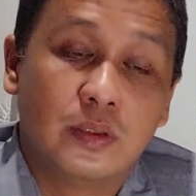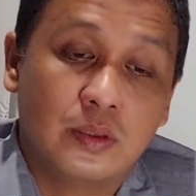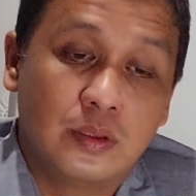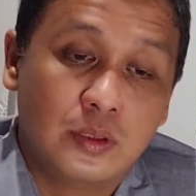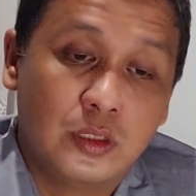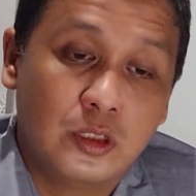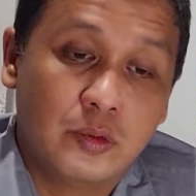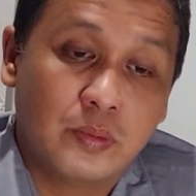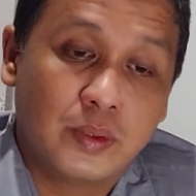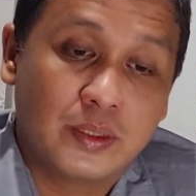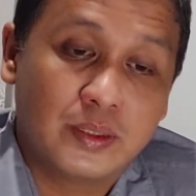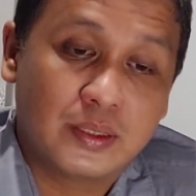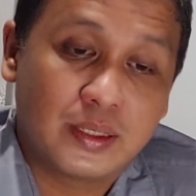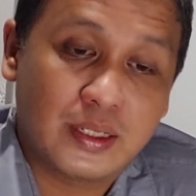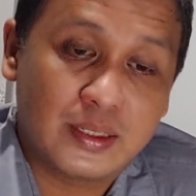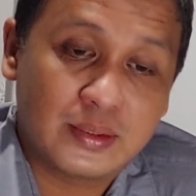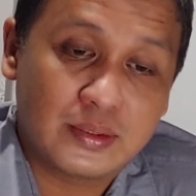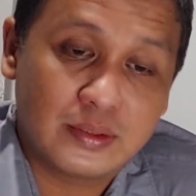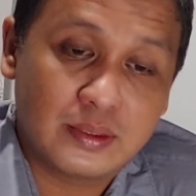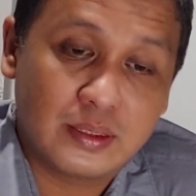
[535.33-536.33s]
Human
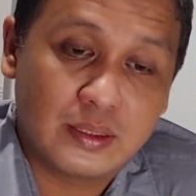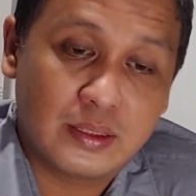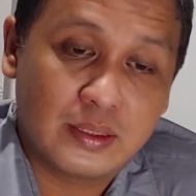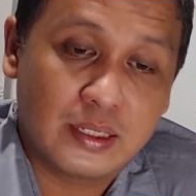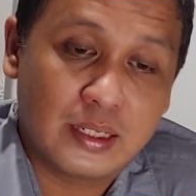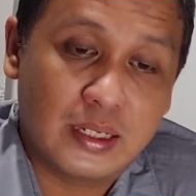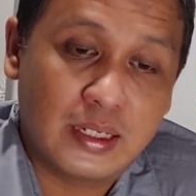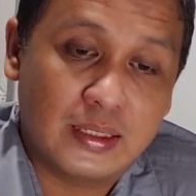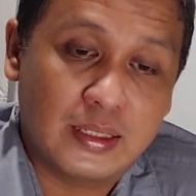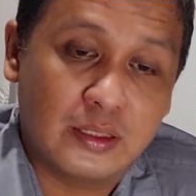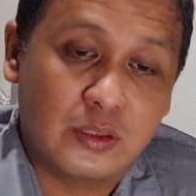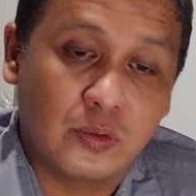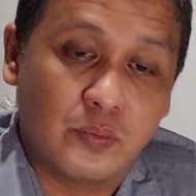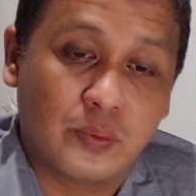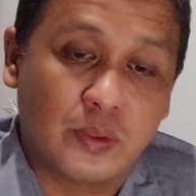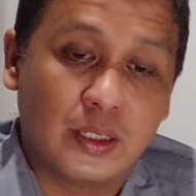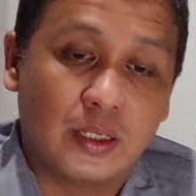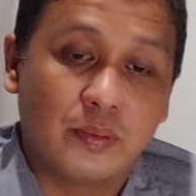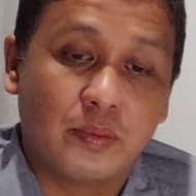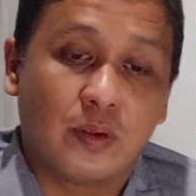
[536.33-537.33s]
rights related to
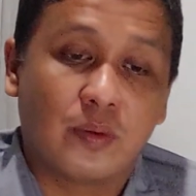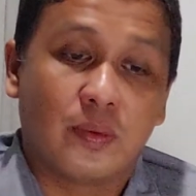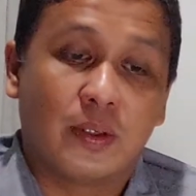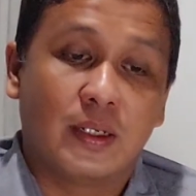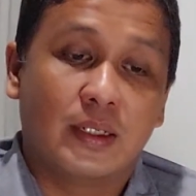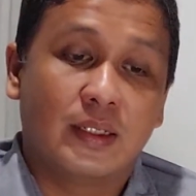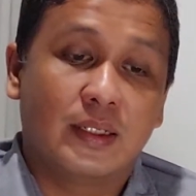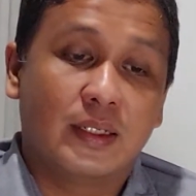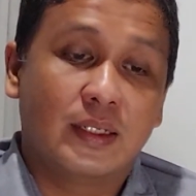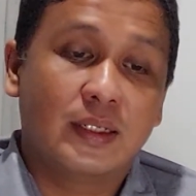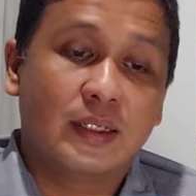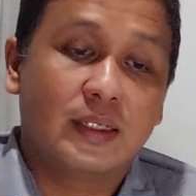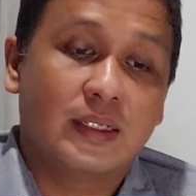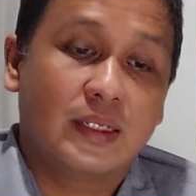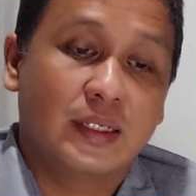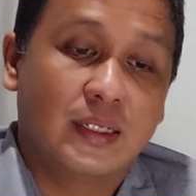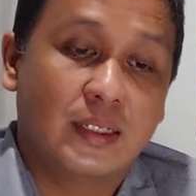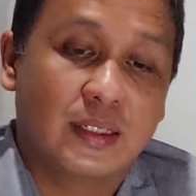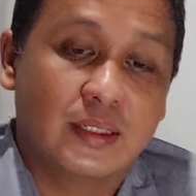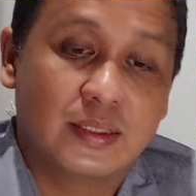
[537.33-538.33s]
freedom of religion
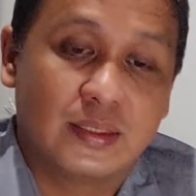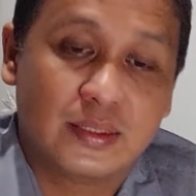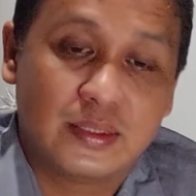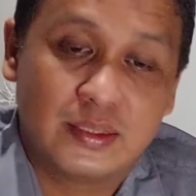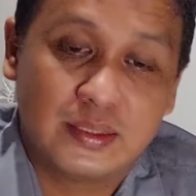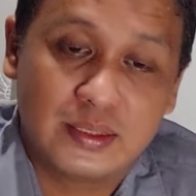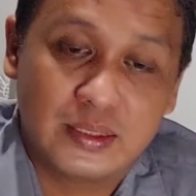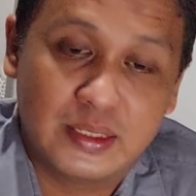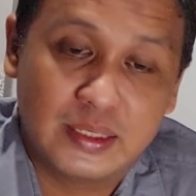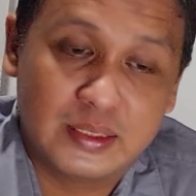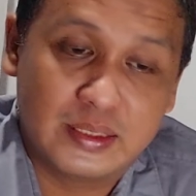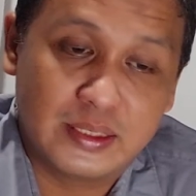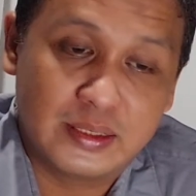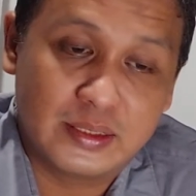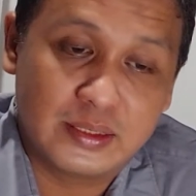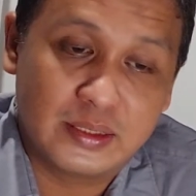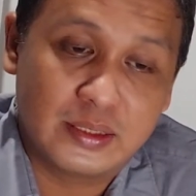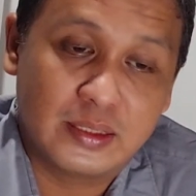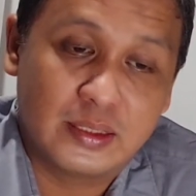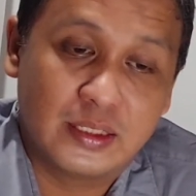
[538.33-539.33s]
is
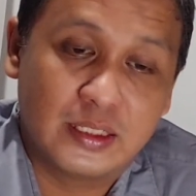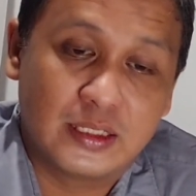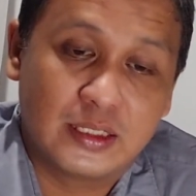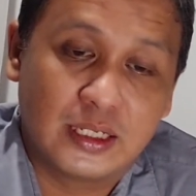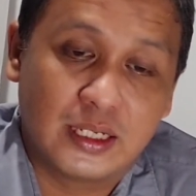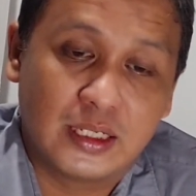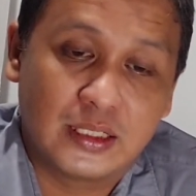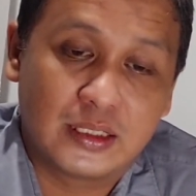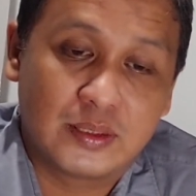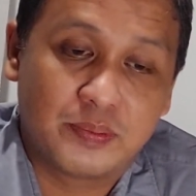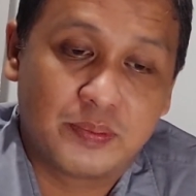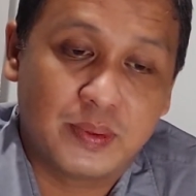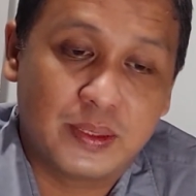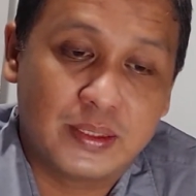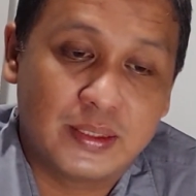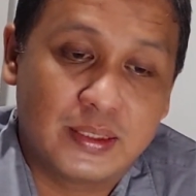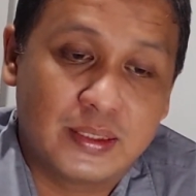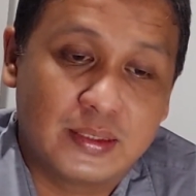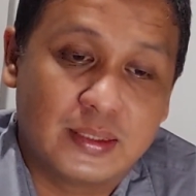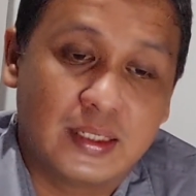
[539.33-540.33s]

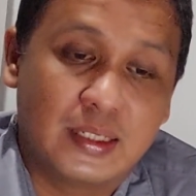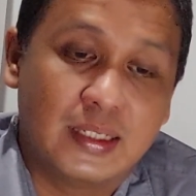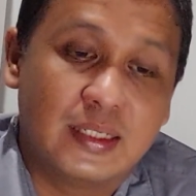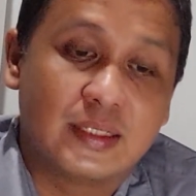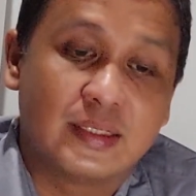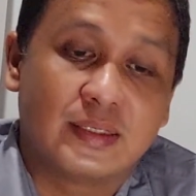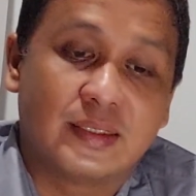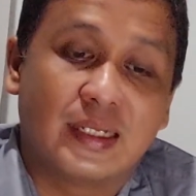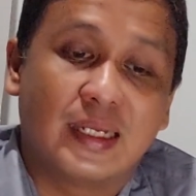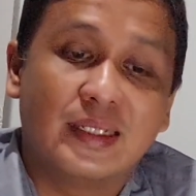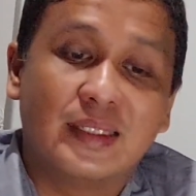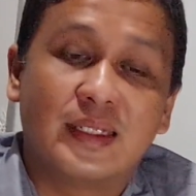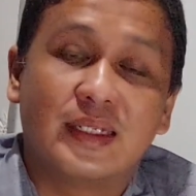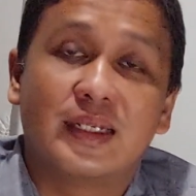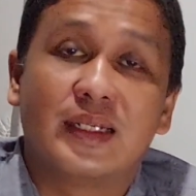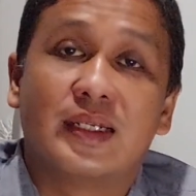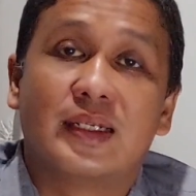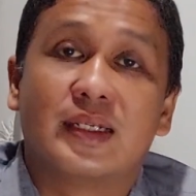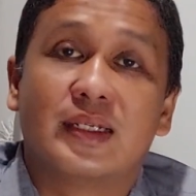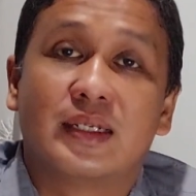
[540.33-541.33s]
explicitly stated
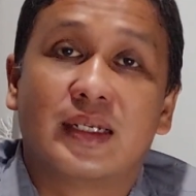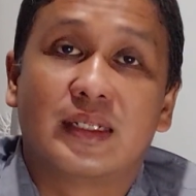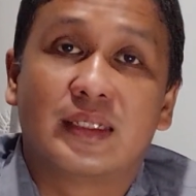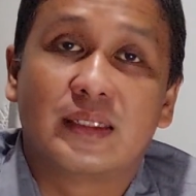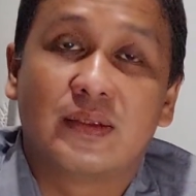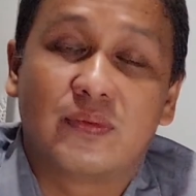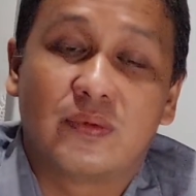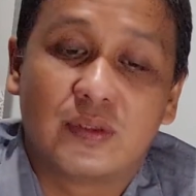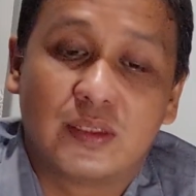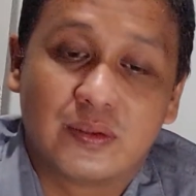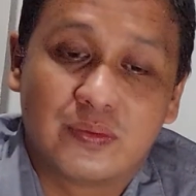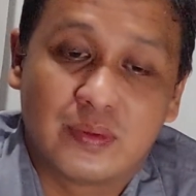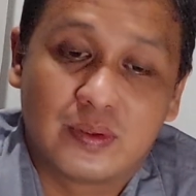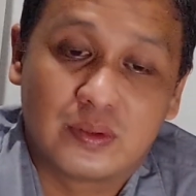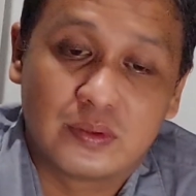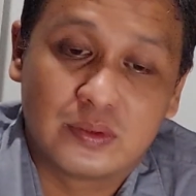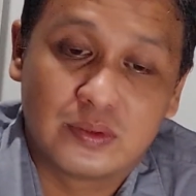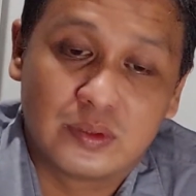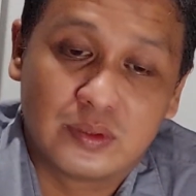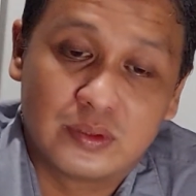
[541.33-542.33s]
in the 1945
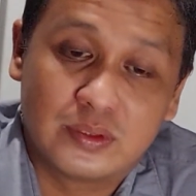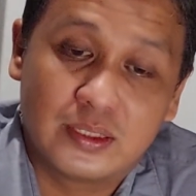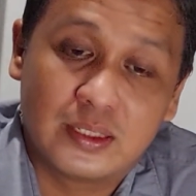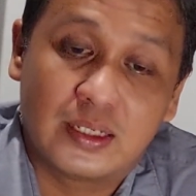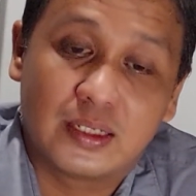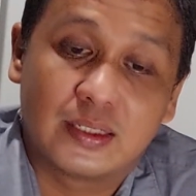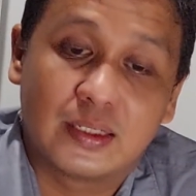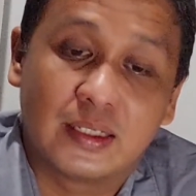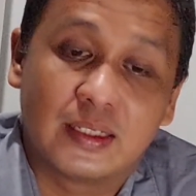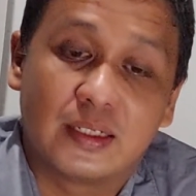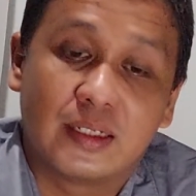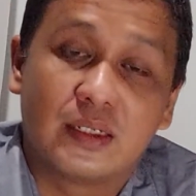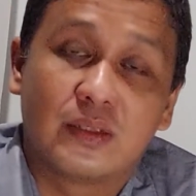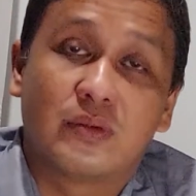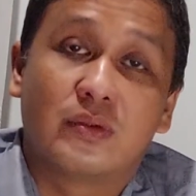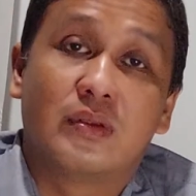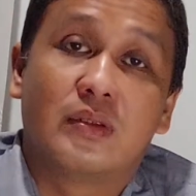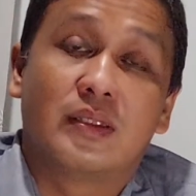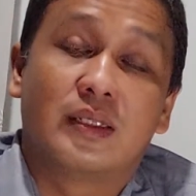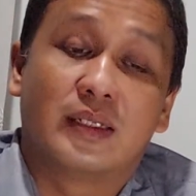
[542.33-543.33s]
Constitution, Article
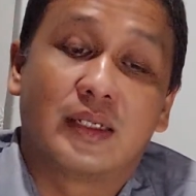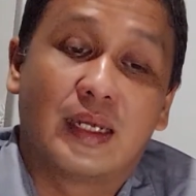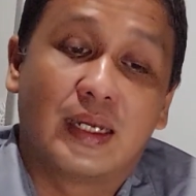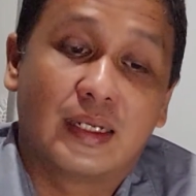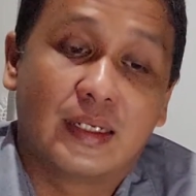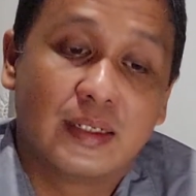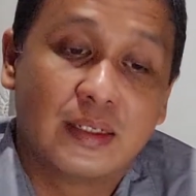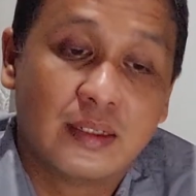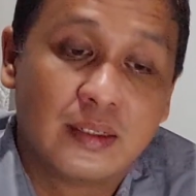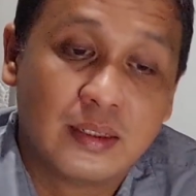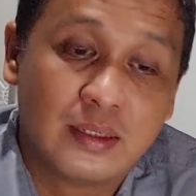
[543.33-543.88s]
29,